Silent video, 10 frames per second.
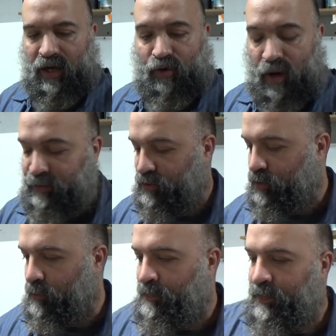grub
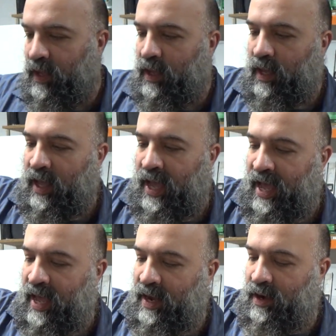screw,
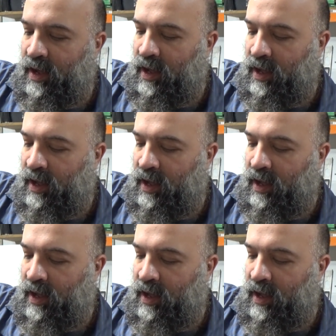and